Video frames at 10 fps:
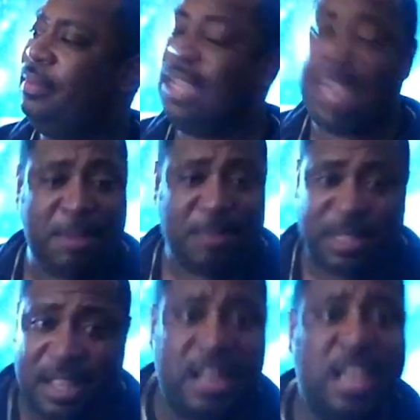The game
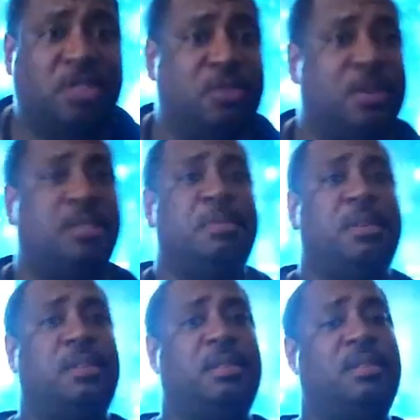just didn't interest me.
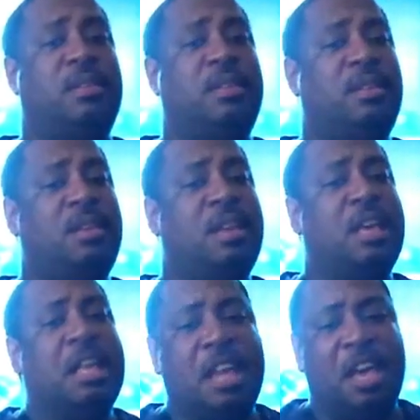
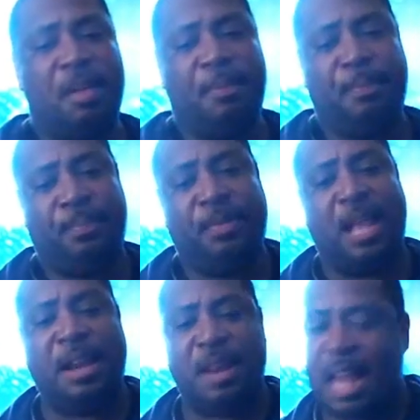Now,
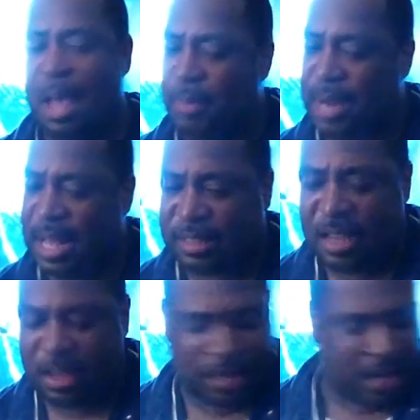not, now I'm not saying because,